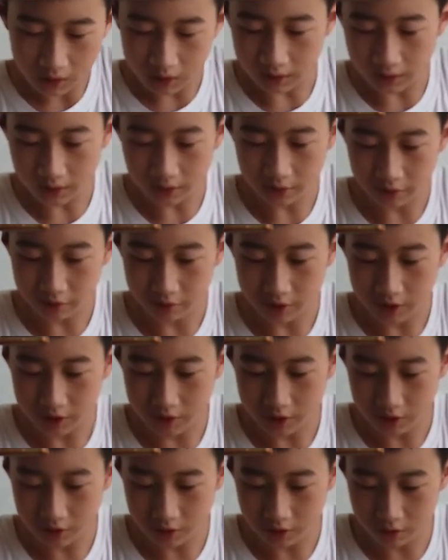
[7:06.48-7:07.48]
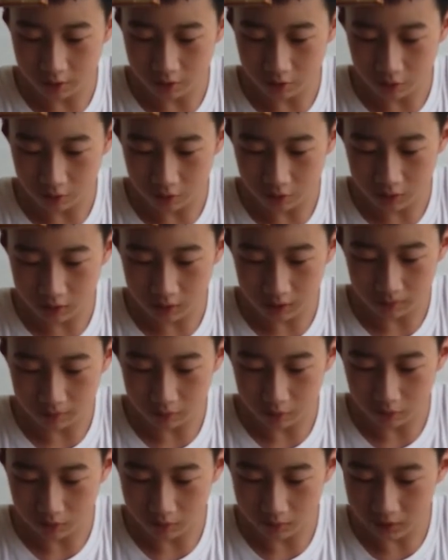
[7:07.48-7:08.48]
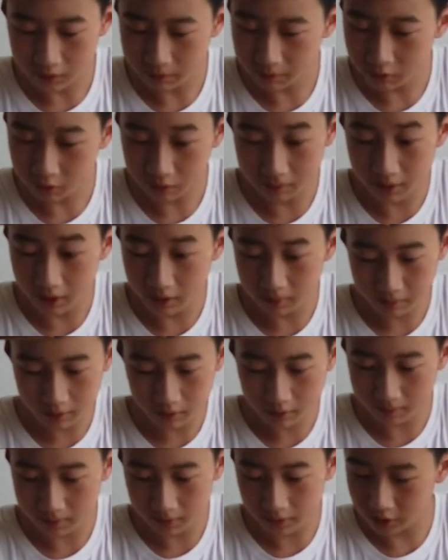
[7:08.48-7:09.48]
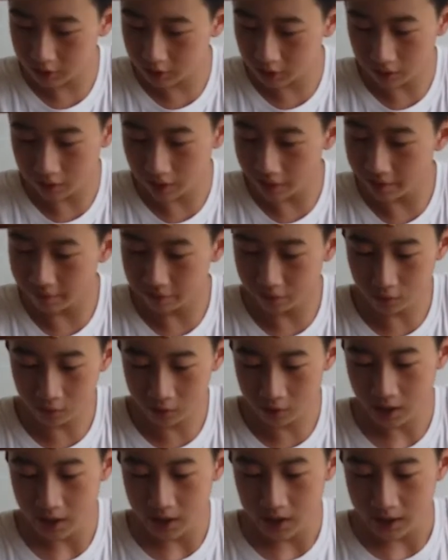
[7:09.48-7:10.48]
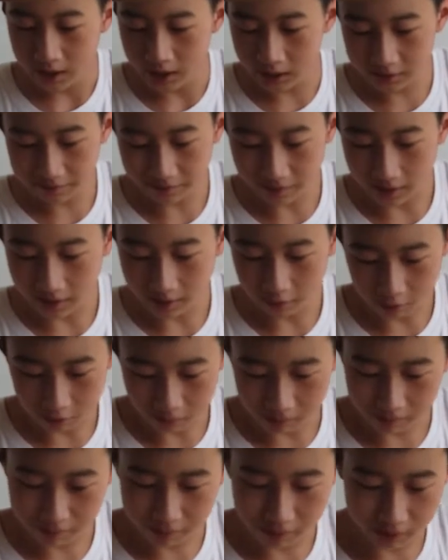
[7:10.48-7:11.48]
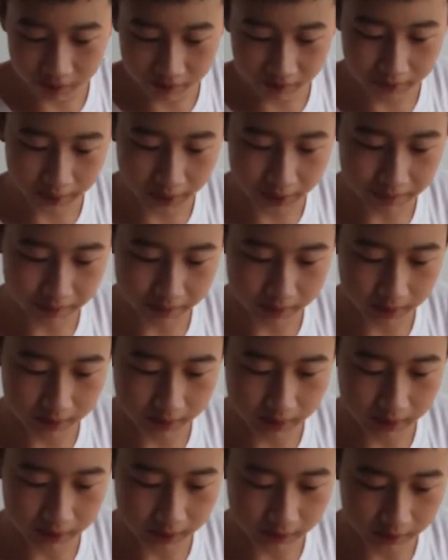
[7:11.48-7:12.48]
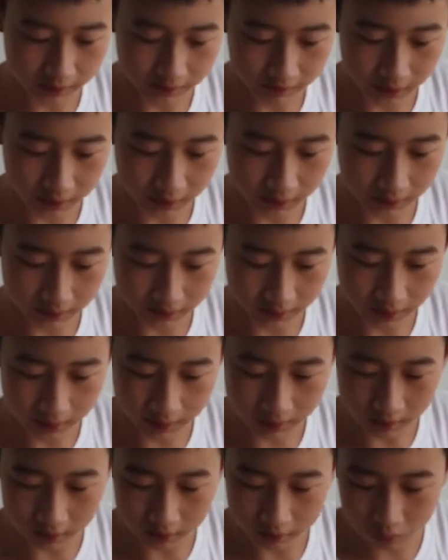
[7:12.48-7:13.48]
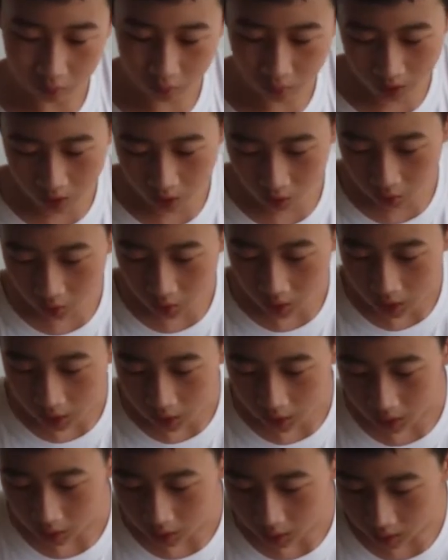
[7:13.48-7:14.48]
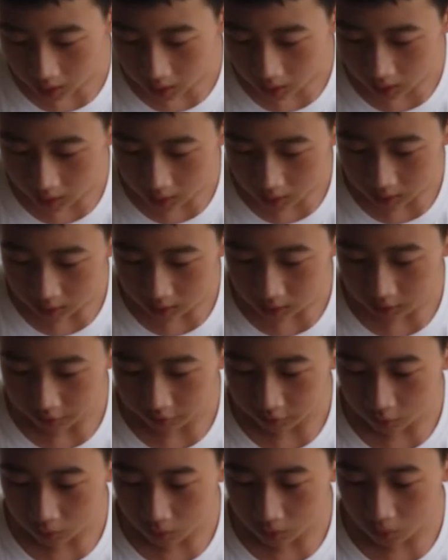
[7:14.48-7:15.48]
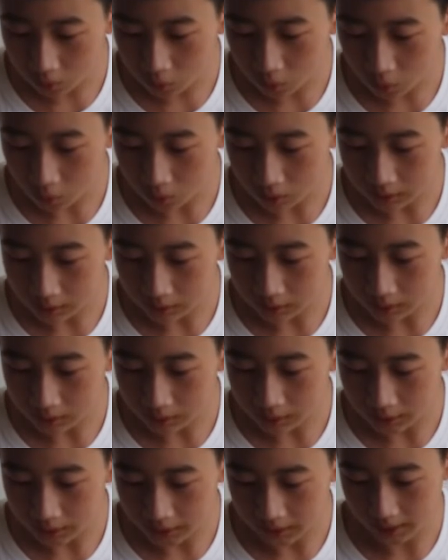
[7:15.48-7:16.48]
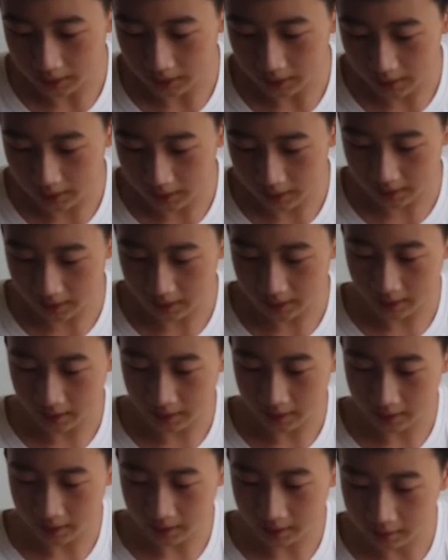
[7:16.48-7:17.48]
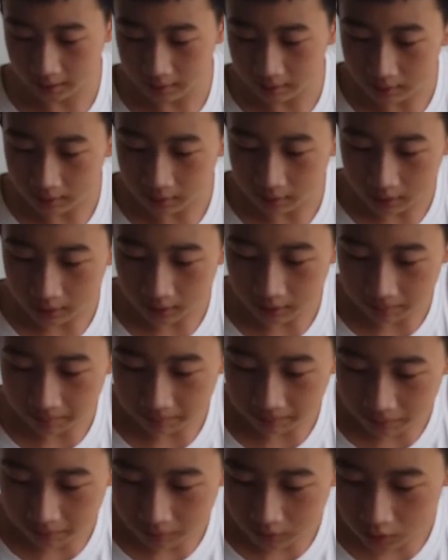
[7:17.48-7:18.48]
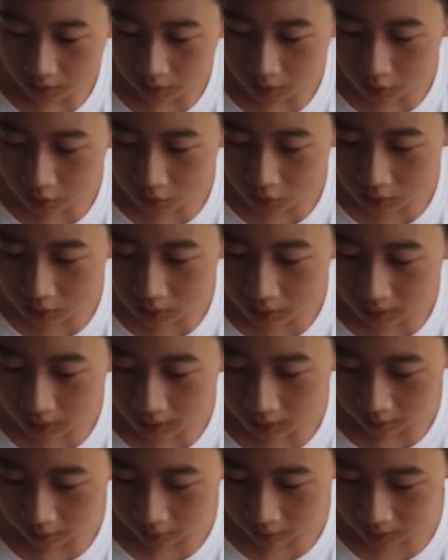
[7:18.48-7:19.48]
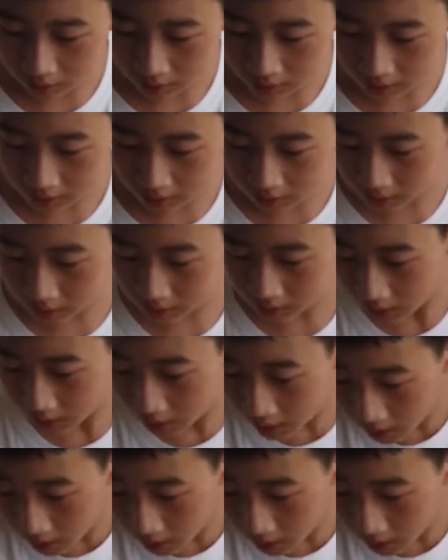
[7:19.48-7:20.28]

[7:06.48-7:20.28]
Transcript: another reason to use some sort of special paper, but still A4 is fine. Normal printed paper is fine as well. Just fold accordingly and use the other creases